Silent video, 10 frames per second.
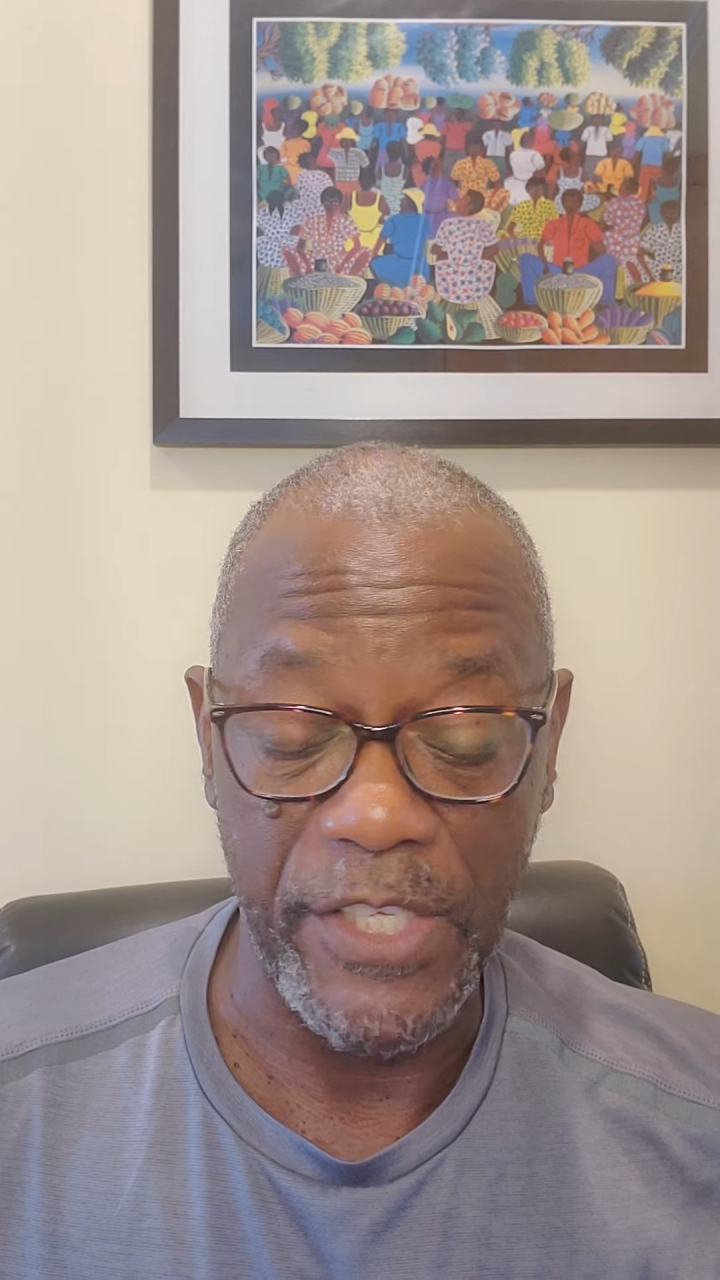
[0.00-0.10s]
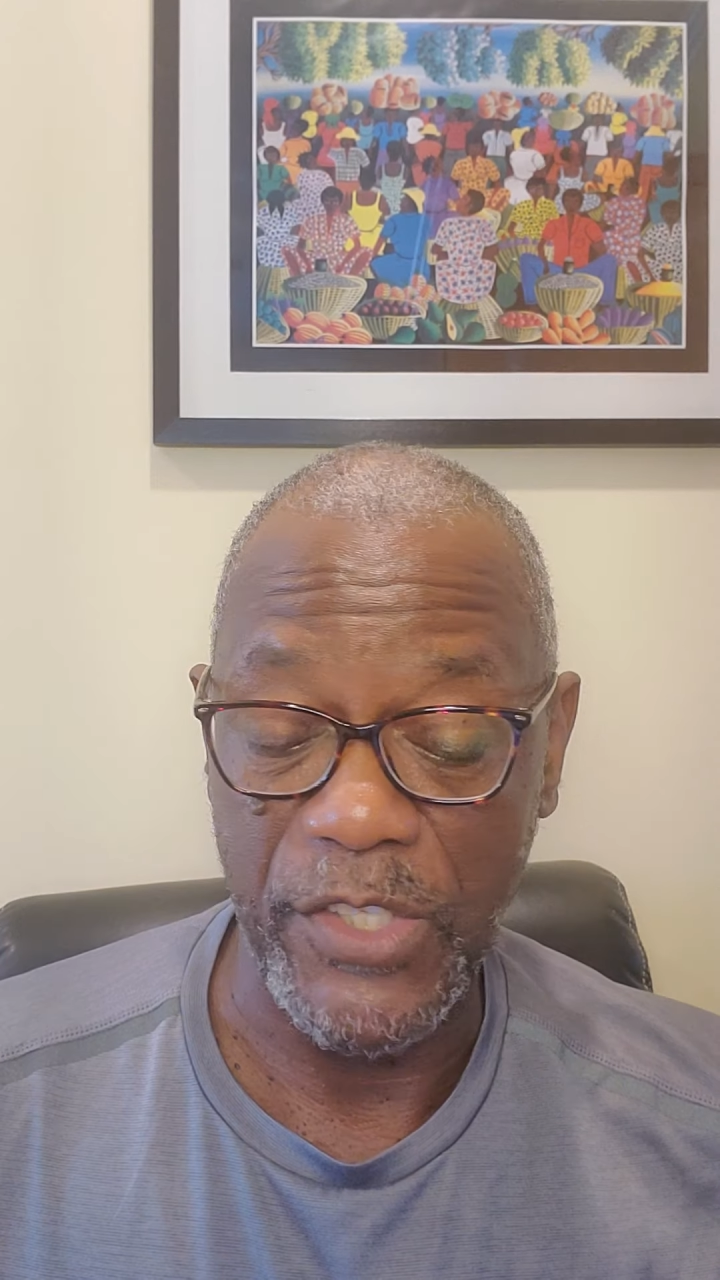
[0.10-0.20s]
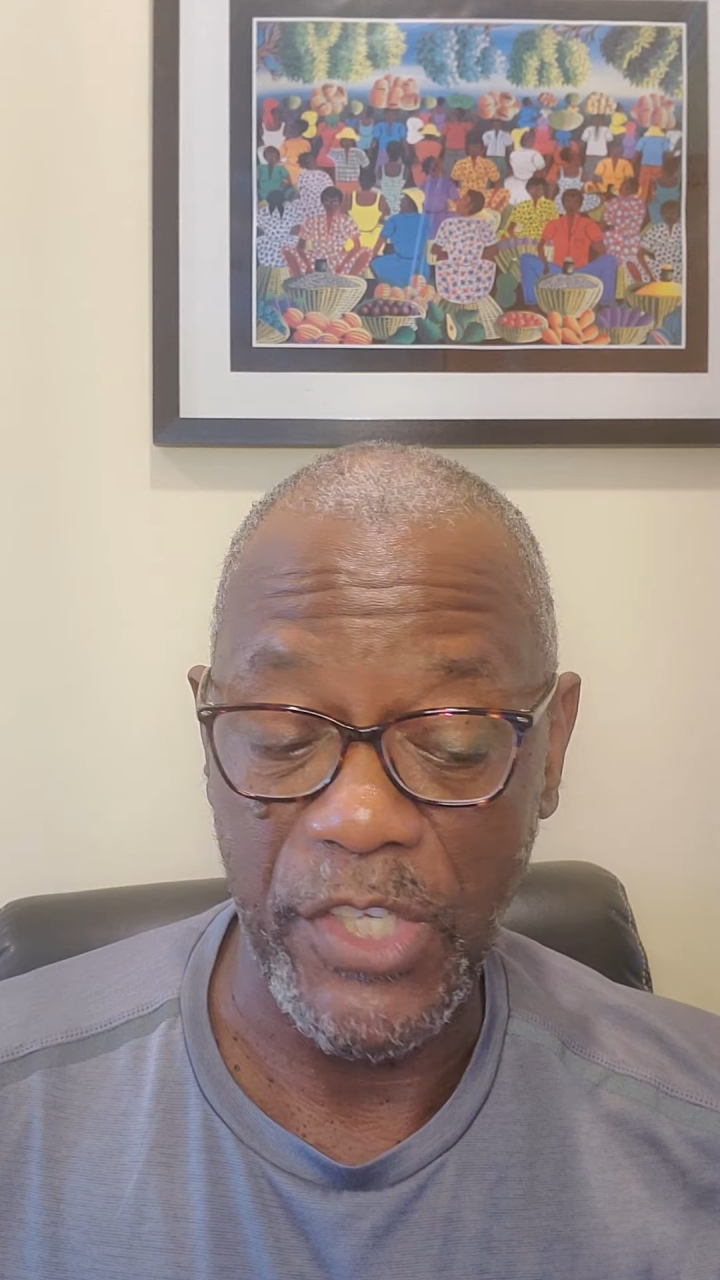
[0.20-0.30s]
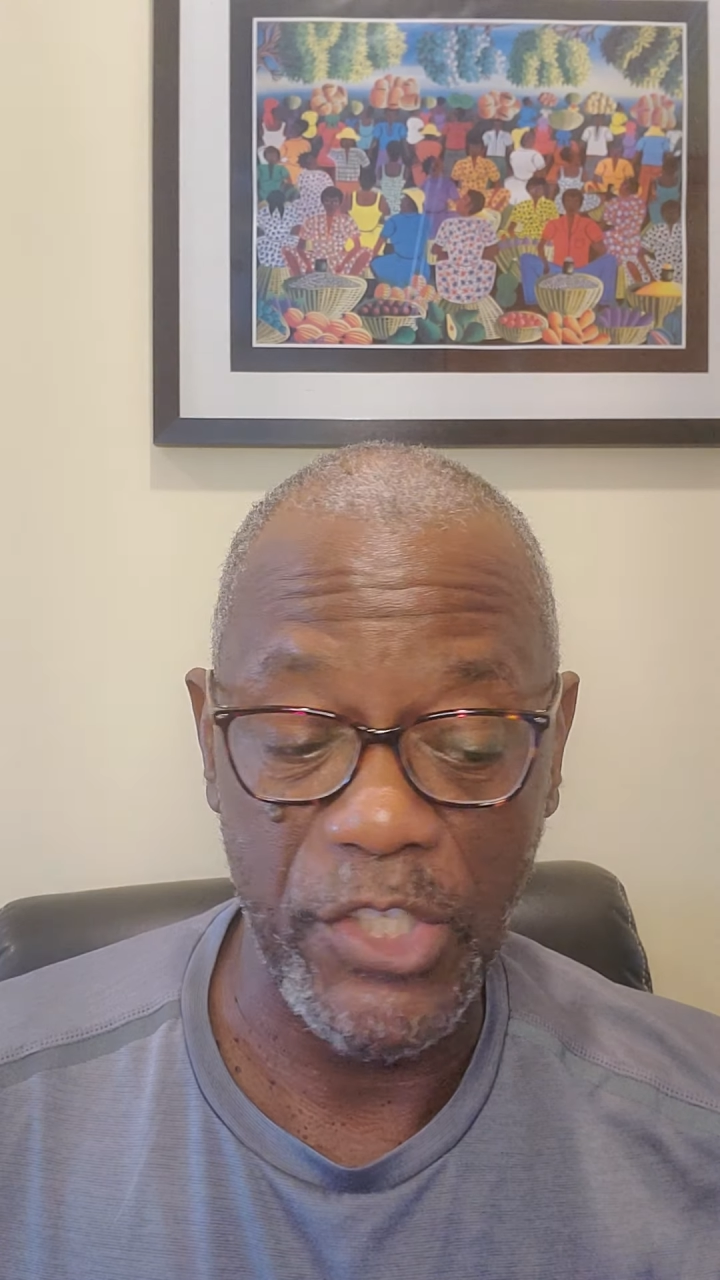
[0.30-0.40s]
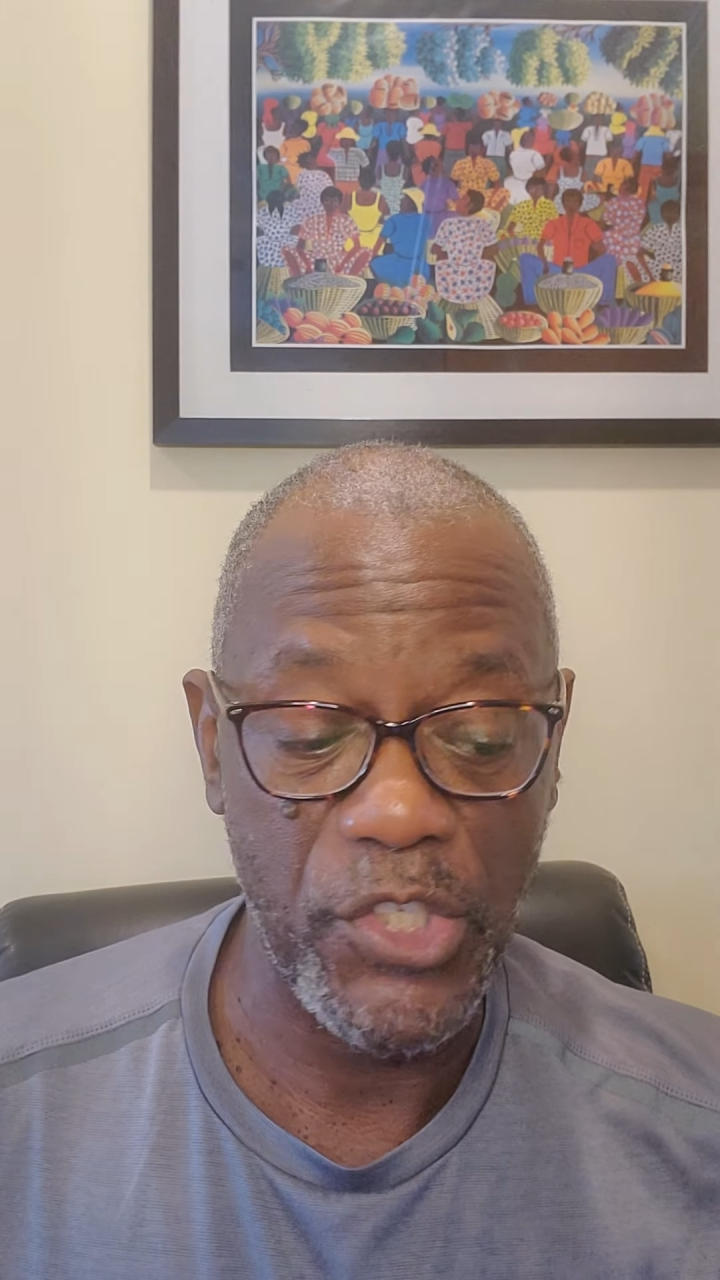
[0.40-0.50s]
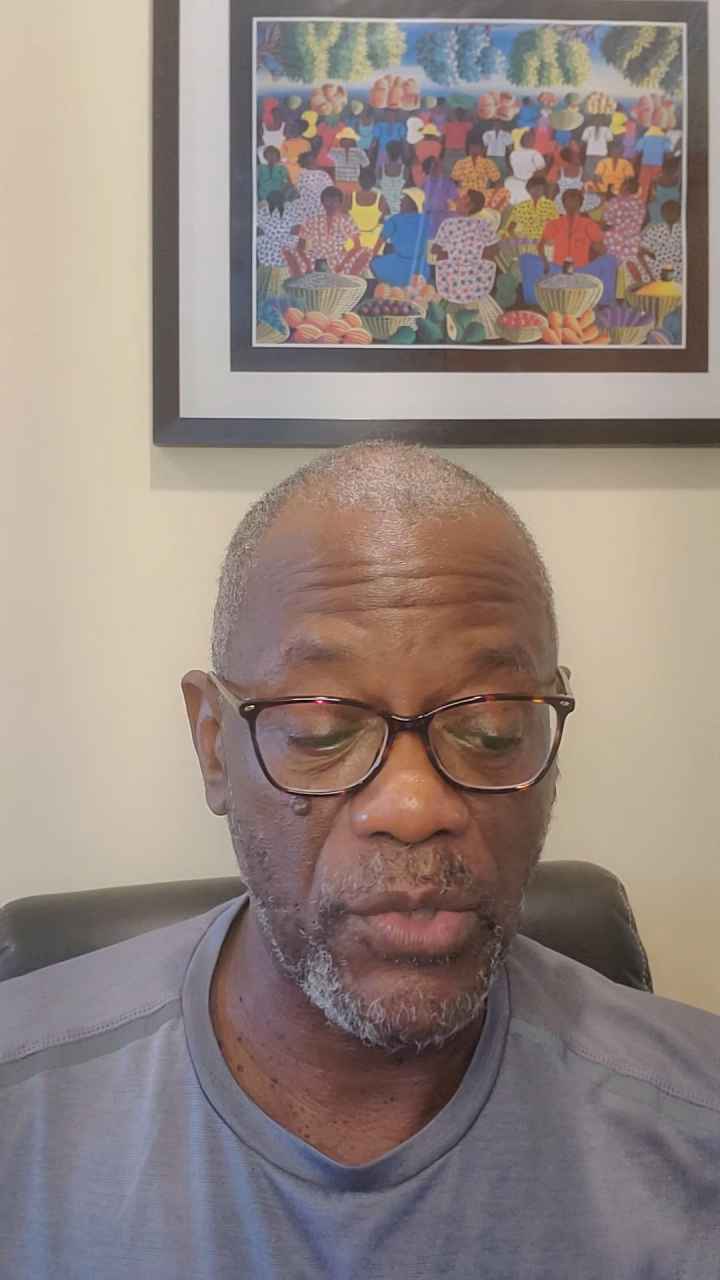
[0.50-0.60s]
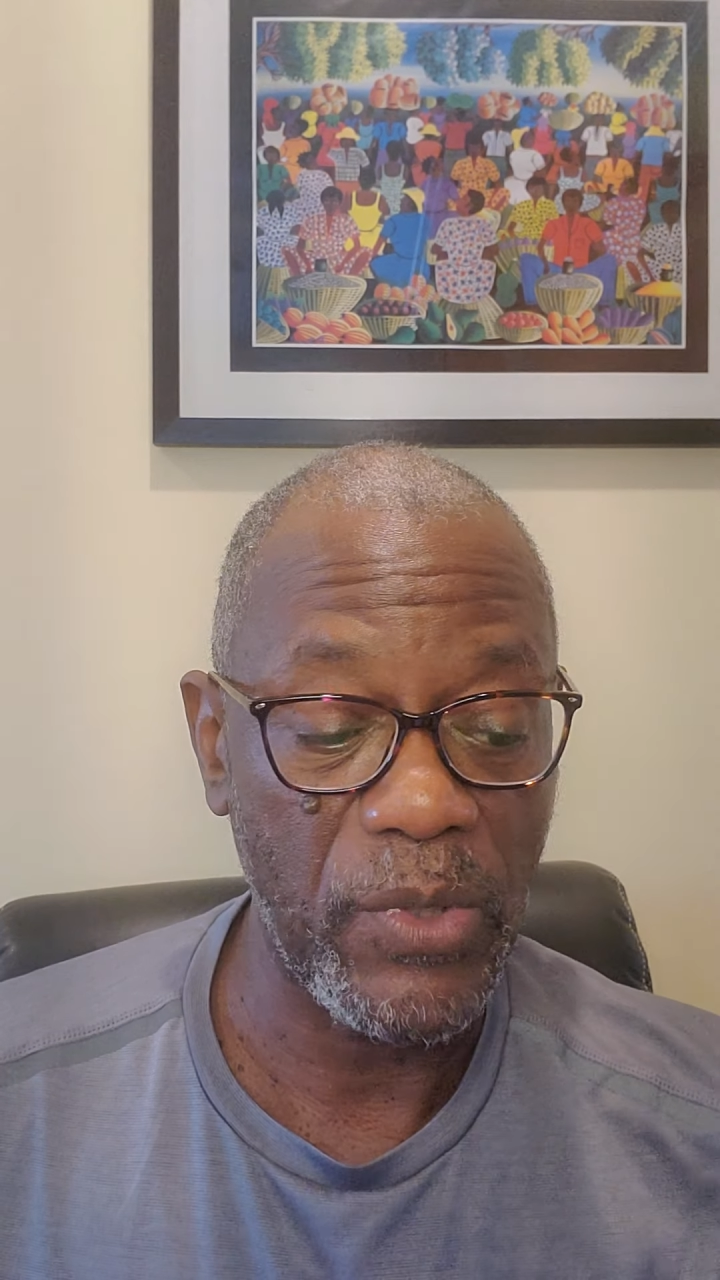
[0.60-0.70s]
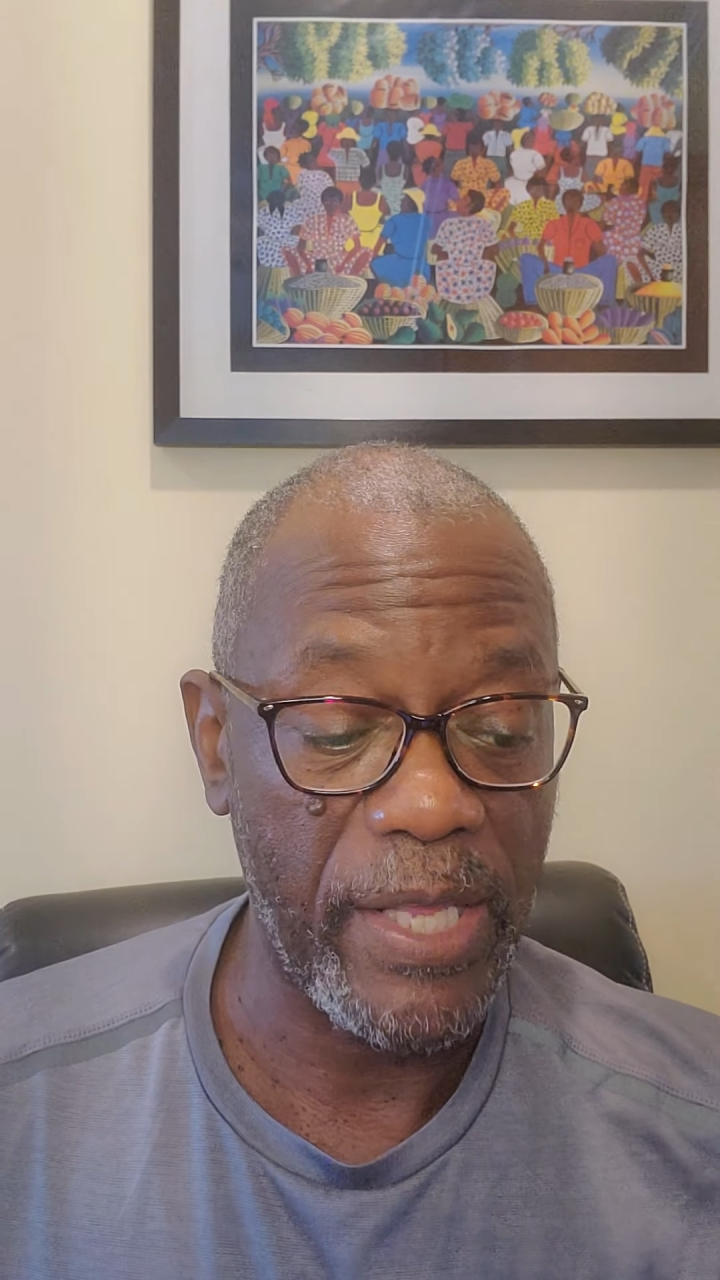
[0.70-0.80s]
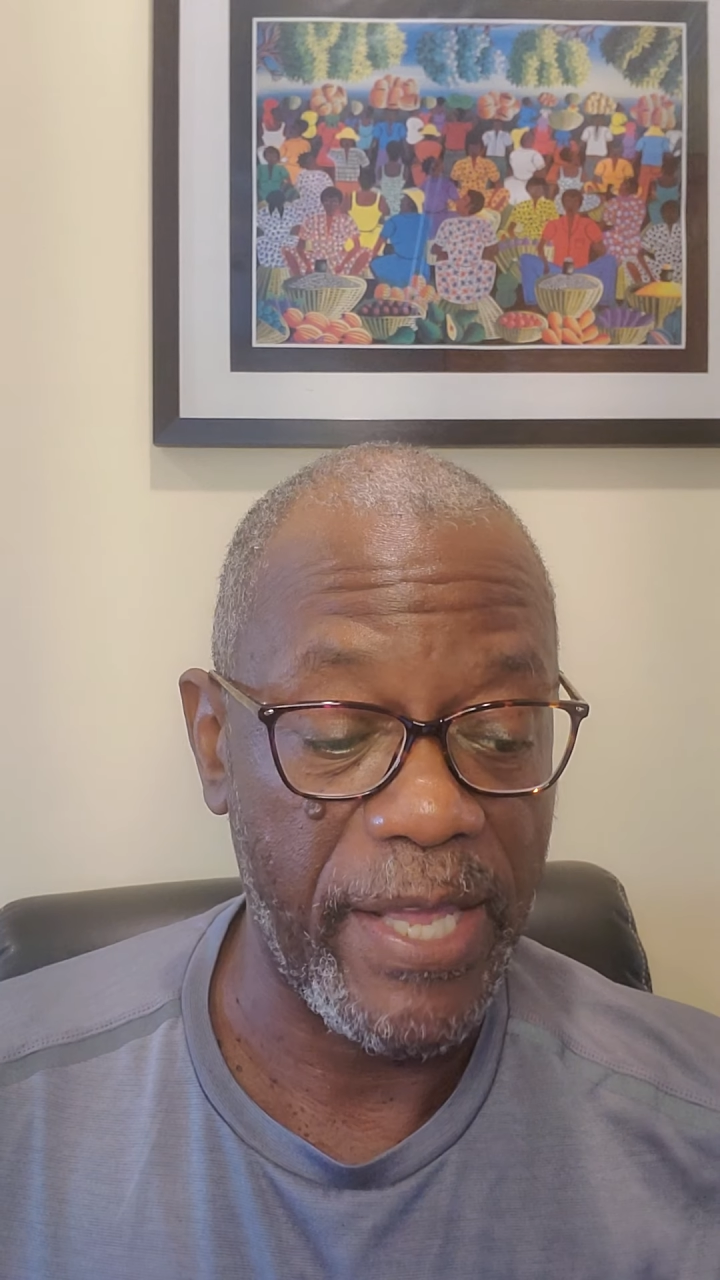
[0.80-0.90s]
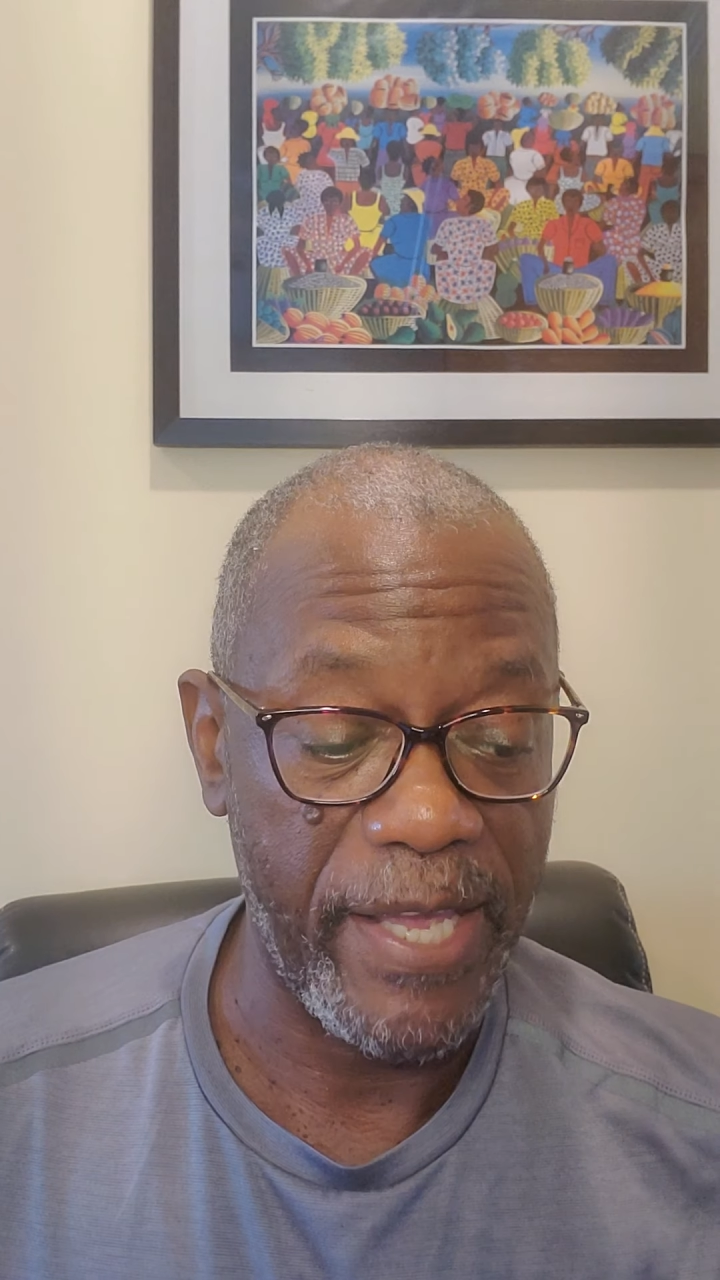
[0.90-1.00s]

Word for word: essential